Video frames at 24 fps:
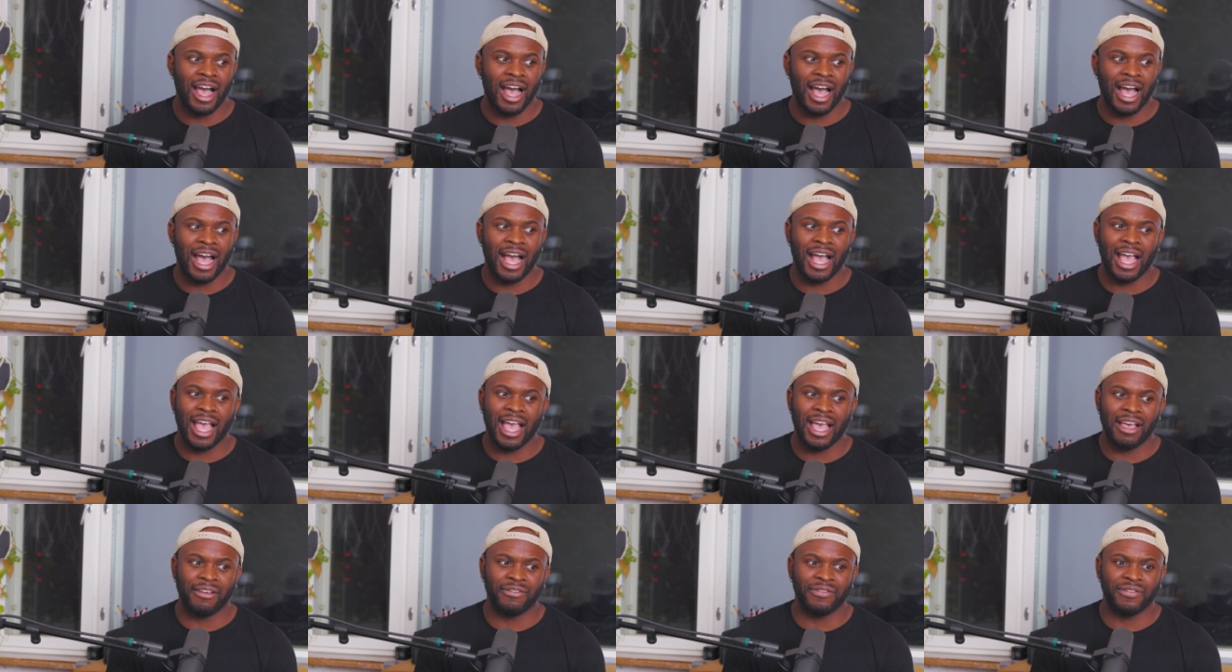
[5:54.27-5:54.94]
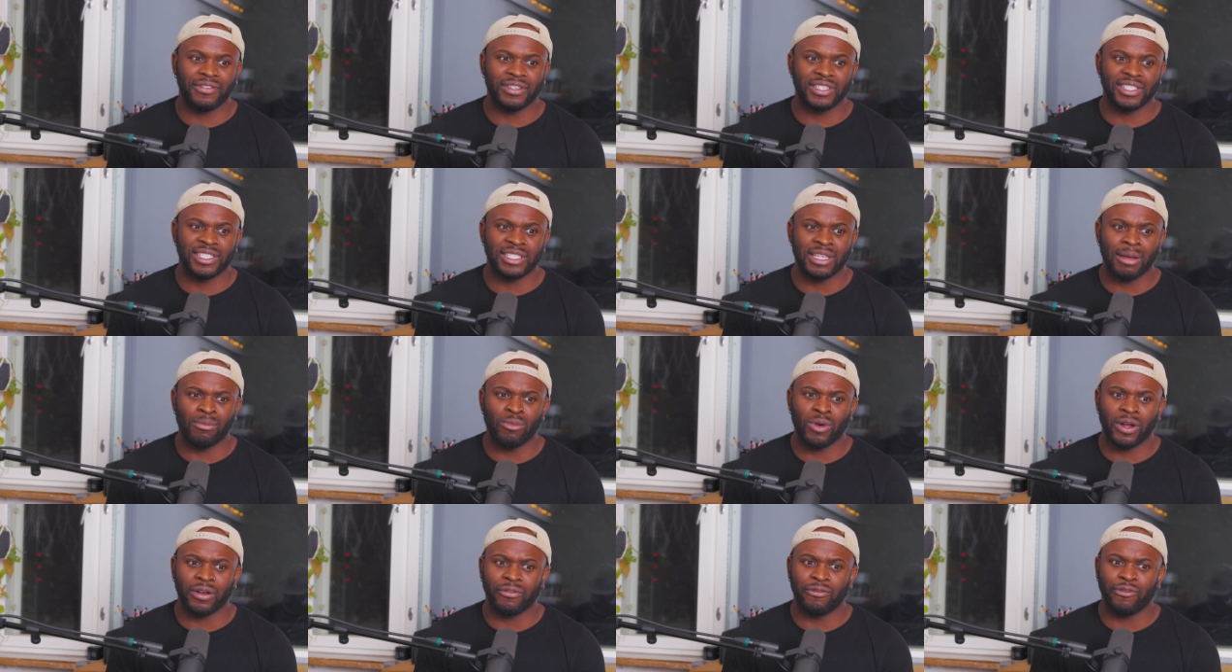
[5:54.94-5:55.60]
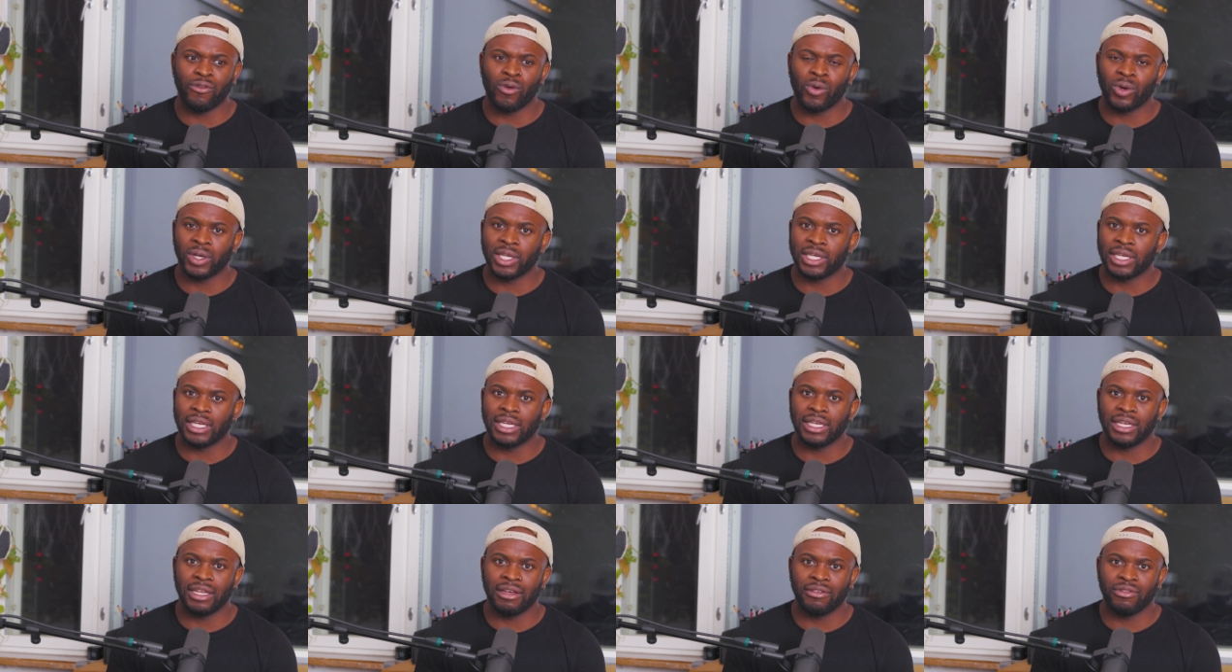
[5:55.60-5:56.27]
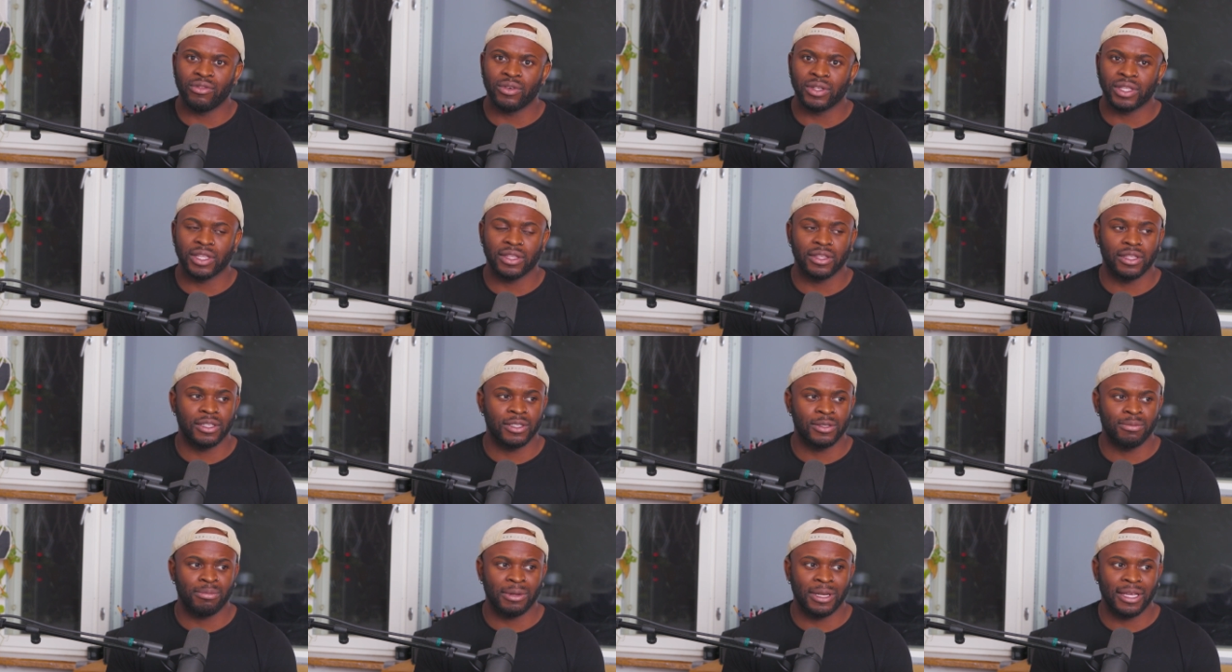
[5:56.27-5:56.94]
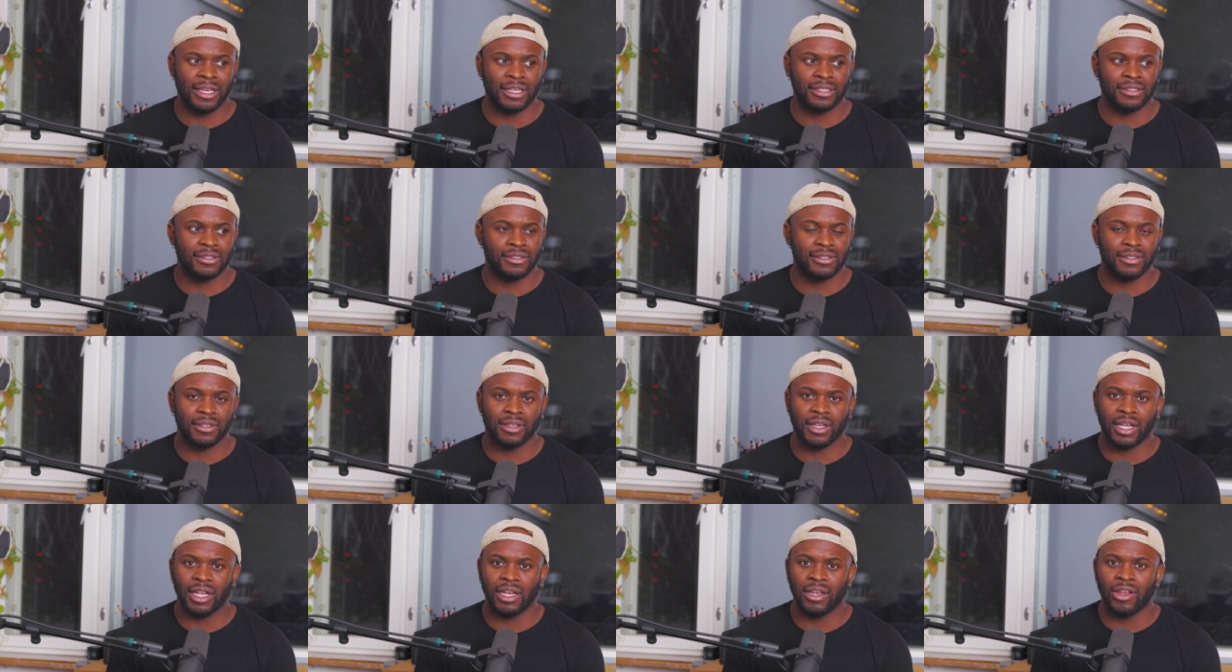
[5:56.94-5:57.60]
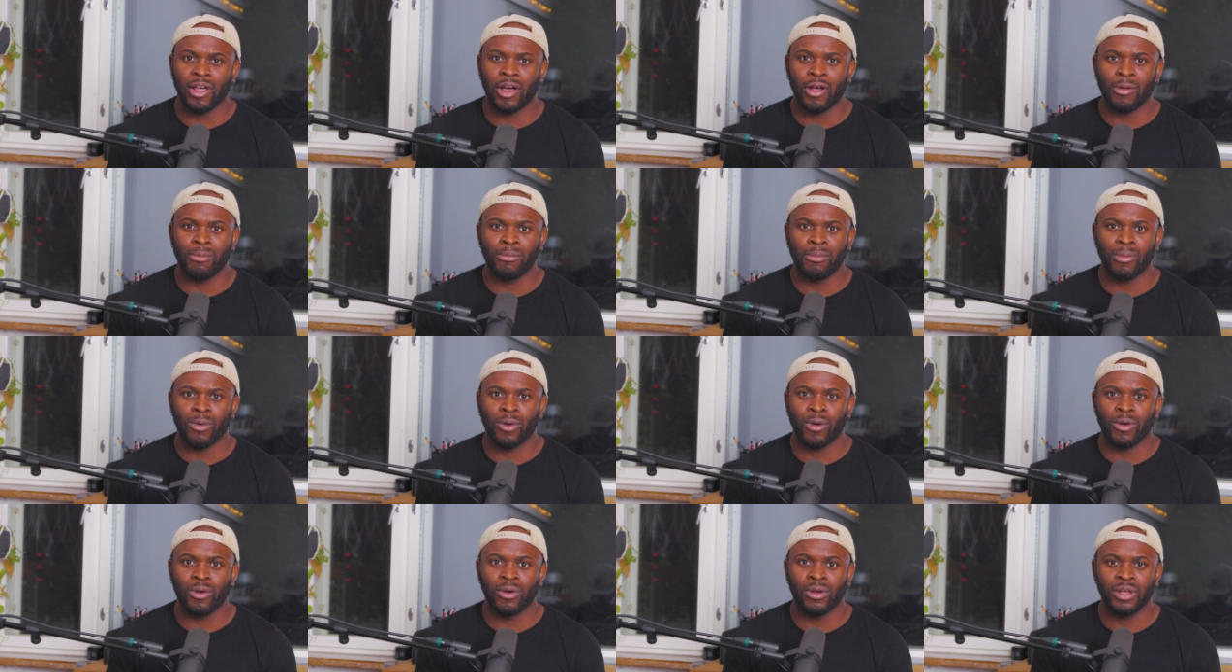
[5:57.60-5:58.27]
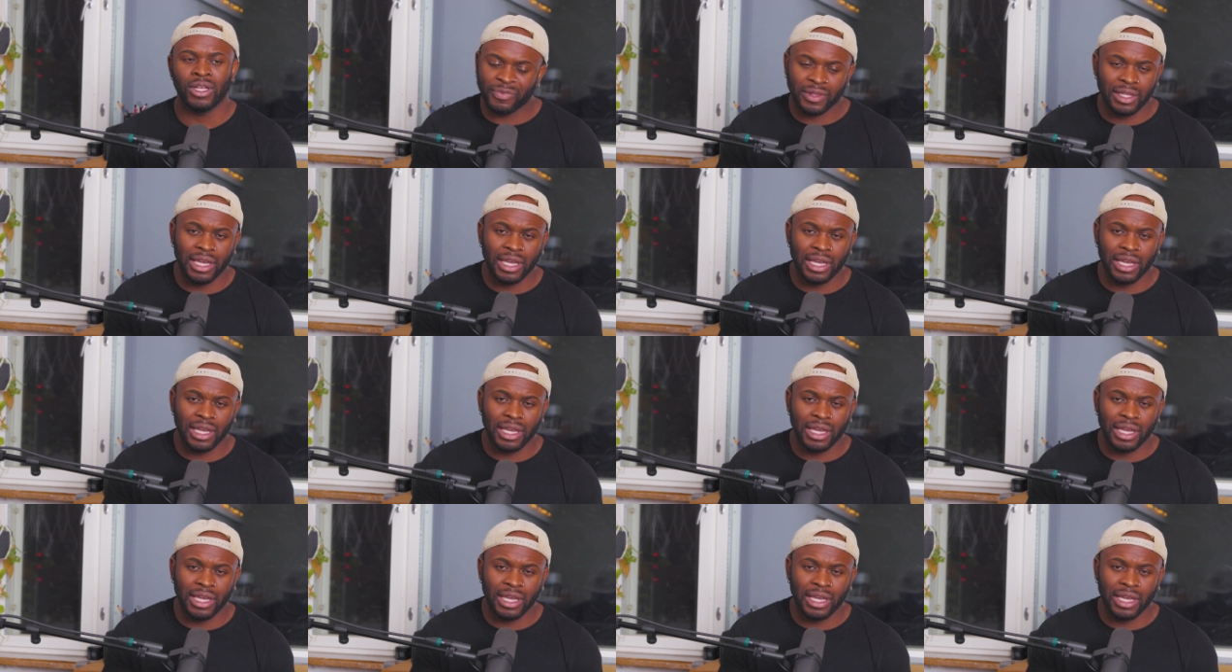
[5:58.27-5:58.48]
I have somewhat fallen in love with this place a lot more.